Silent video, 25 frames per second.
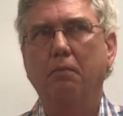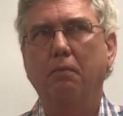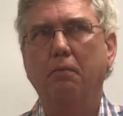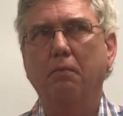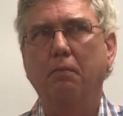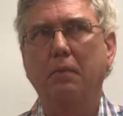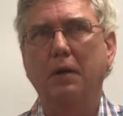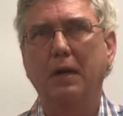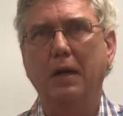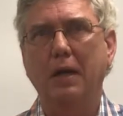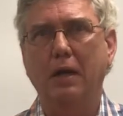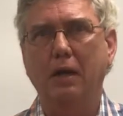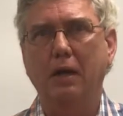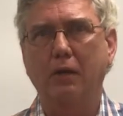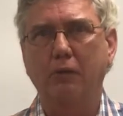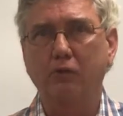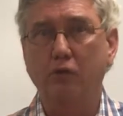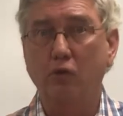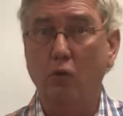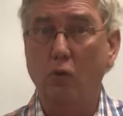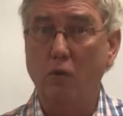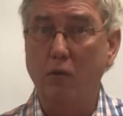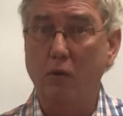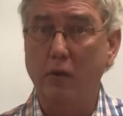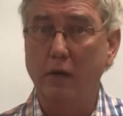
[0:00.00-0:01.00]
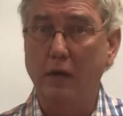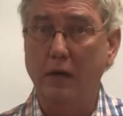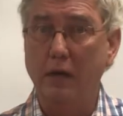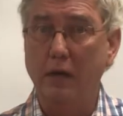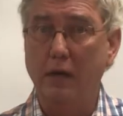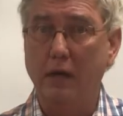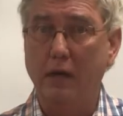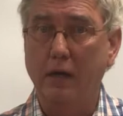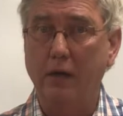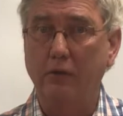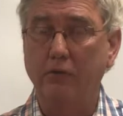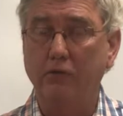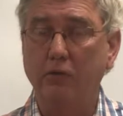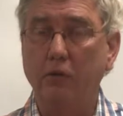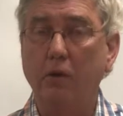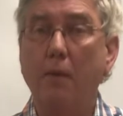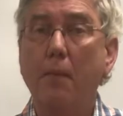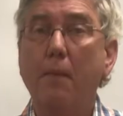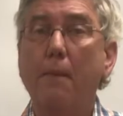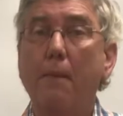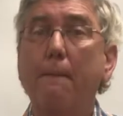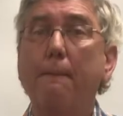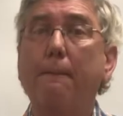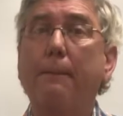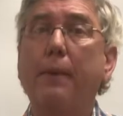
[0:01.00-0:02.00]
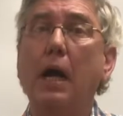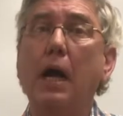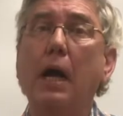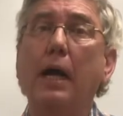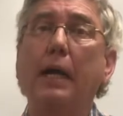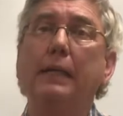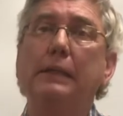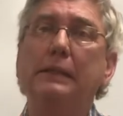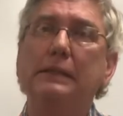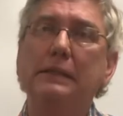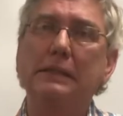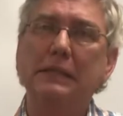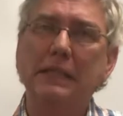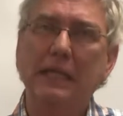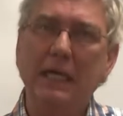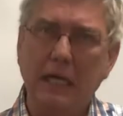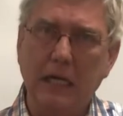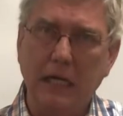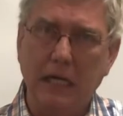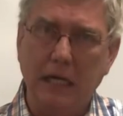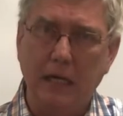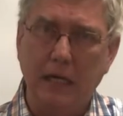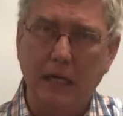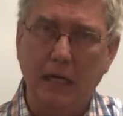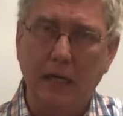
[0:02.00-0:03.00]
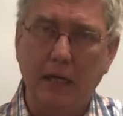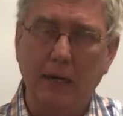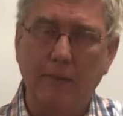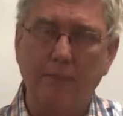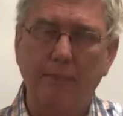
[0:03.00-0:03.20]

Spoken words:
But how is it organized? By time.